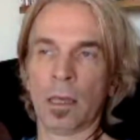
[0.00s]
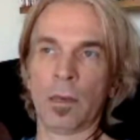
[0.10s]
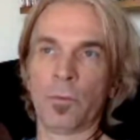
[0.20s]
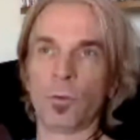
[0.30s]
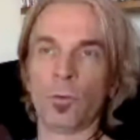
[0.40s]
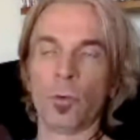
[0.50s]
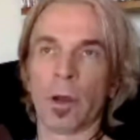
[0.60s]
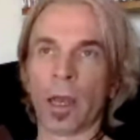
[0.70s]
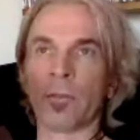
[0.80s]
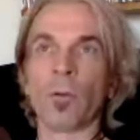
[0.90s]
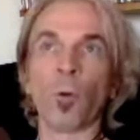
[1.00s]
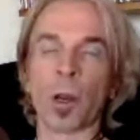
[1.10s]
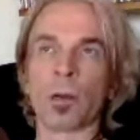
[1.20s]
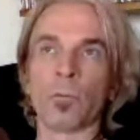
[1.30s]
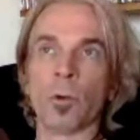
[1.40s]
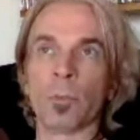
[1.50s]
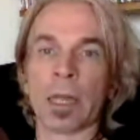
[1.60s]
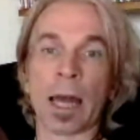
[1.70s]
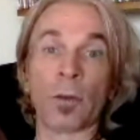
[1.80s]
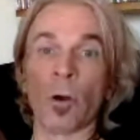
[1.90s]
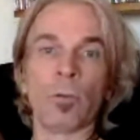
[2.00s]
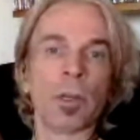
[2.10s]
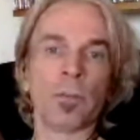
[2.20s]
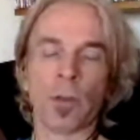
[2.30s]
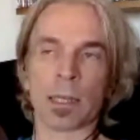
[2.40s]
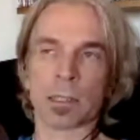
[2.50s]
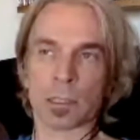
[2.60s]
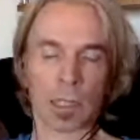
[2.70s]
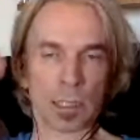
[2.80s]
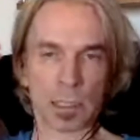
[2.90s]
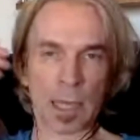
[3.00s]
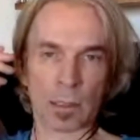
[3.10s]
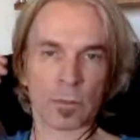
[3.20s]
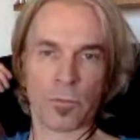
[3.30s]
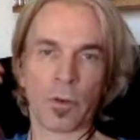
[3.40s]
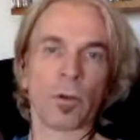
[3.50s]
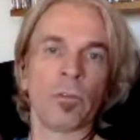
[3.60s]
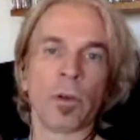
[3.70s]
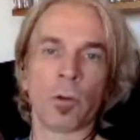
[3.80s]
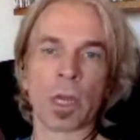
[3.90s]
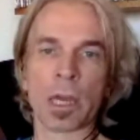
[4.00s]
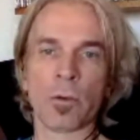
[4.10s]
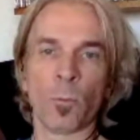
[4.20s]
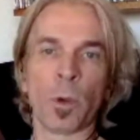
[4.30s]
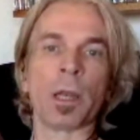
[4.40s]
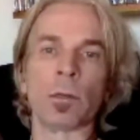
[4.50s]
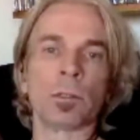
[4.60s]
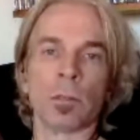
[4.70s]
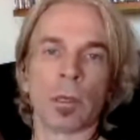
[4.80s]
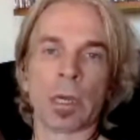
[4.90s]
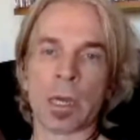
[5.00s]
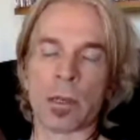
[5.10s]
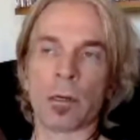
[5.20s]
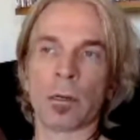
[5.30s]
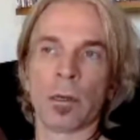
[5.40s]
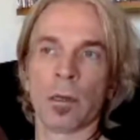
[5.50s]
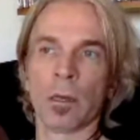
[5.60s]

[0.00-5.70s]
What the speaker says: If you ever were in a room that had no reflexes, it sounds very, very weird to the ear.